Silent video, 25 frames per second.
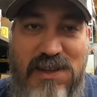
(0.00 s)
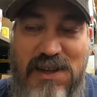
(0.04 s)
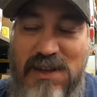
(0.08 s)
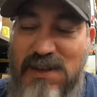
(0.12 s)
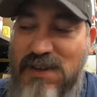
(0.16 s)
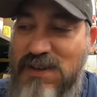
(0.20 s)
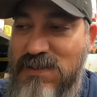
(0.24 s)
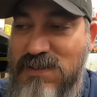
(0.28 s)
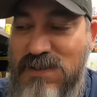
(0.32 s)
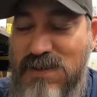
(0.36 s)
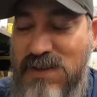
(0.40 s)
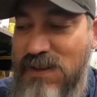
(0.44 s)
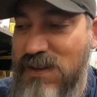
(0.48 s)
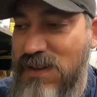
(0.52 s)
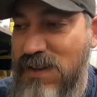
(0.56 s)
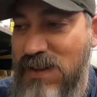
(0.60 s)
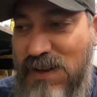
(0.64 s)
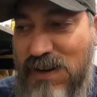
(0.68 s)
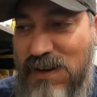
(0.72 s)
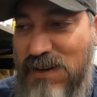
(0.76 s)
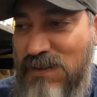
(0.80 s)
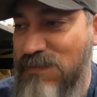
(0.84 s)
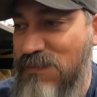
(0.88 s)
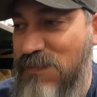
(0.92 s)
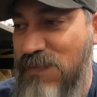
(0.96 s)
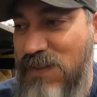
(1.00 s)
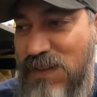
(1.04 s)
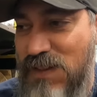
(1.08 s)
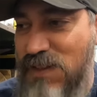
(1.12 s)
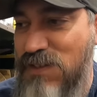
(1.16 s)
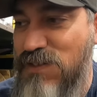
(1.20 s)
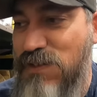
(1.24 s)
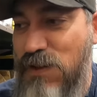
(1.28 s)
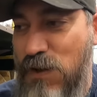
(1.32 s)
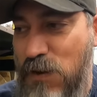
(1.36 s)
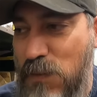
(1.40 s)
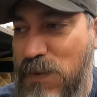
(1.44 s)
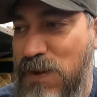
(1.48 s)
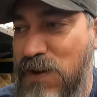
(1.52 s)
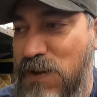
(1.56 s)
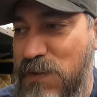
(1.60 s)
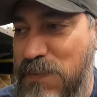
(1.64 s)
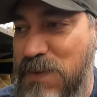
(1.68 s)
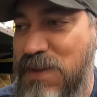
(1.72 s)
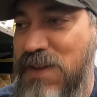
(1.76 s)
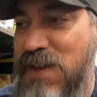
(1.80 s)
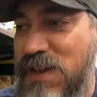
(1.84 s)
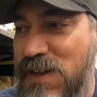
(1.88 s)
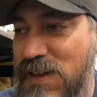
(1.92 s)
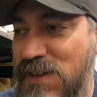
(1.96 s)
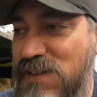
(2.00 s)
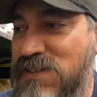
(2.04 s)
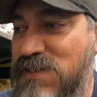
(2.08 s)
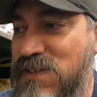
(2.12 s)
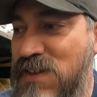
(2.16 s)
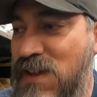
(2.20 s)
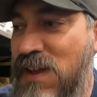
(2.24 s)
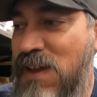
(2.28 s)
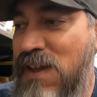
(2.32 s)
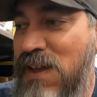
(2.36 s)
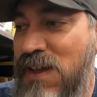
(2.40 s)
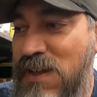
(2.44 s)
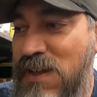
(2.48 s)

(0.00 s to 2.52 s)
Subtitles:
things, and the snowball begins.